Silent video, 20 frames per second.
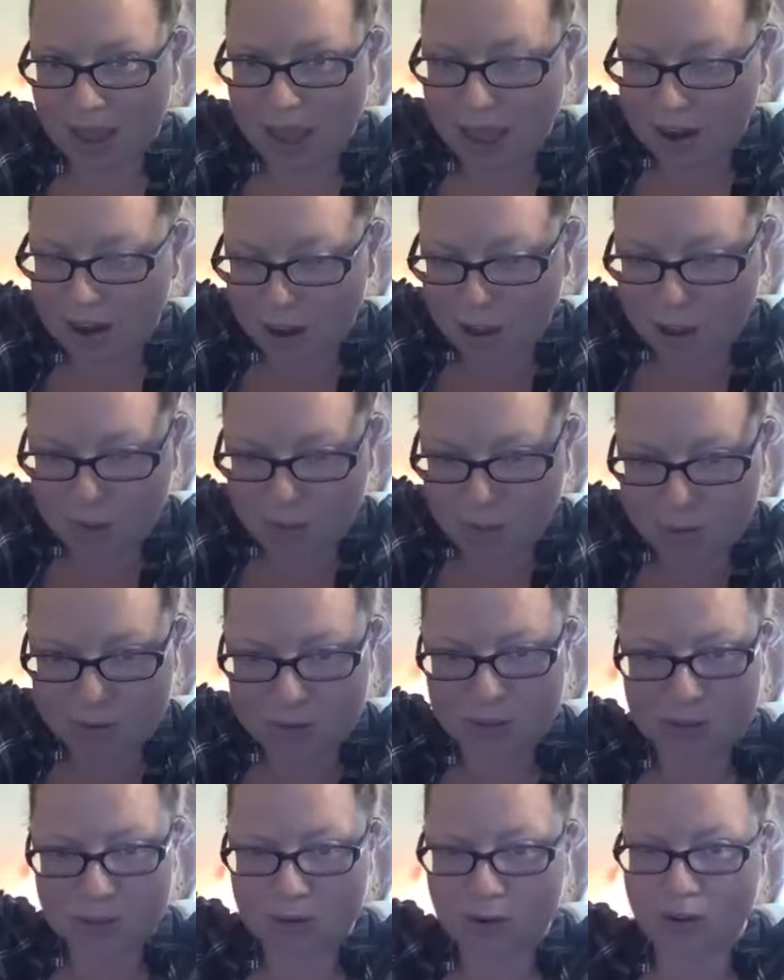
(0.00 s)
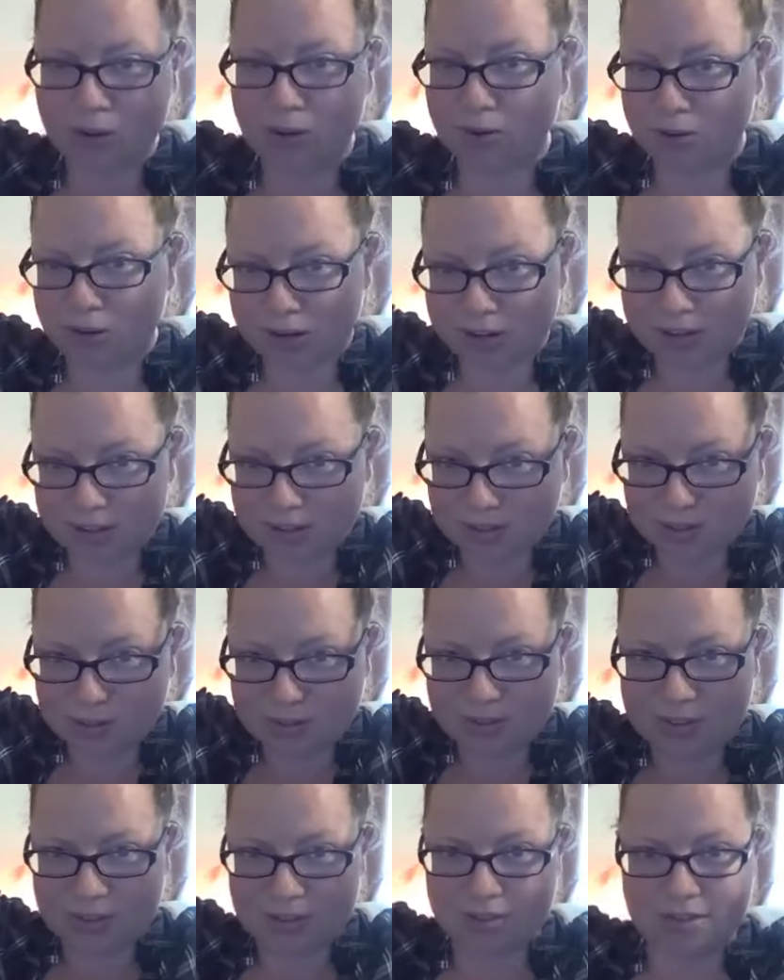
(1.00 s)
And I hope you enjoy your
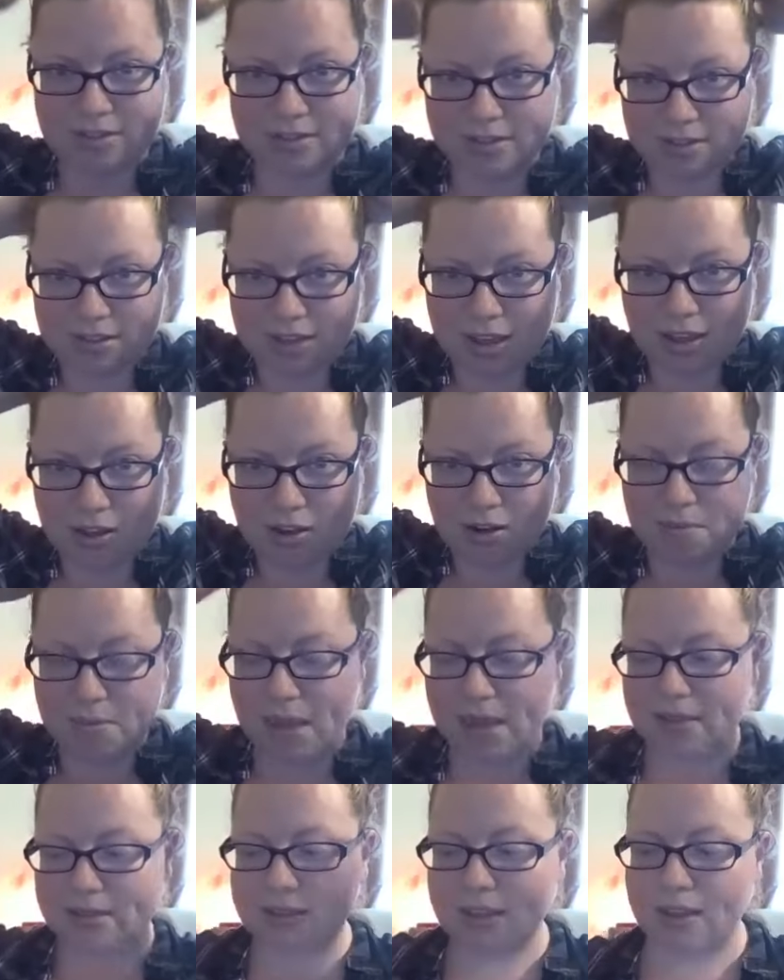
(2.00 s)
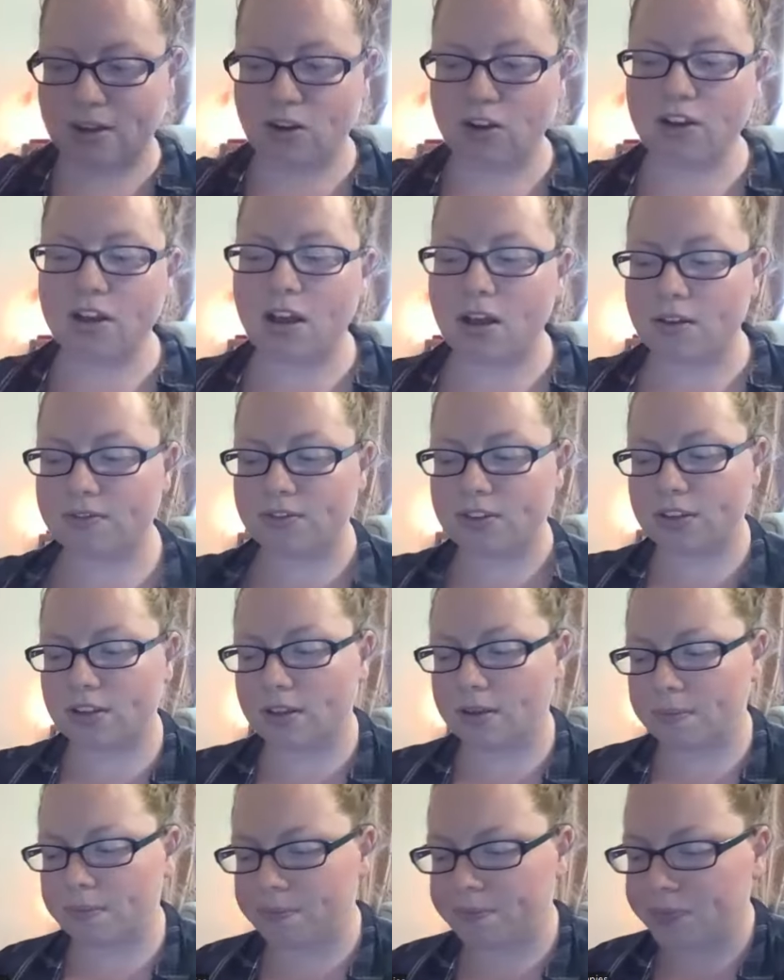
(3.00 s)
crystals. They are amazing. Look after
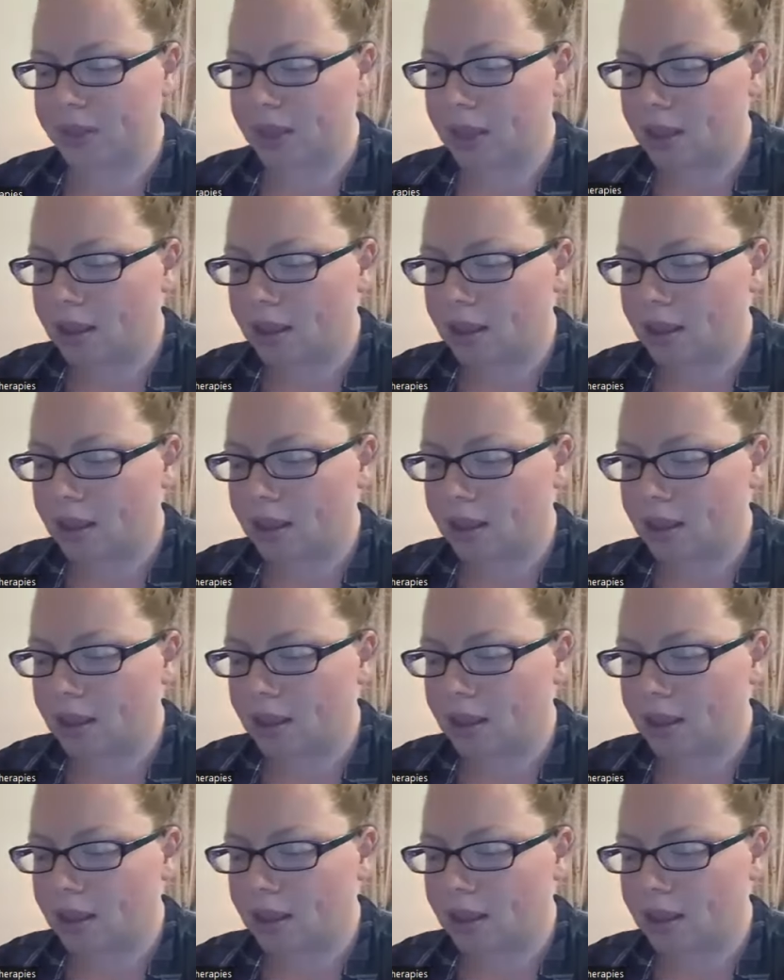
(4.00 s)
them.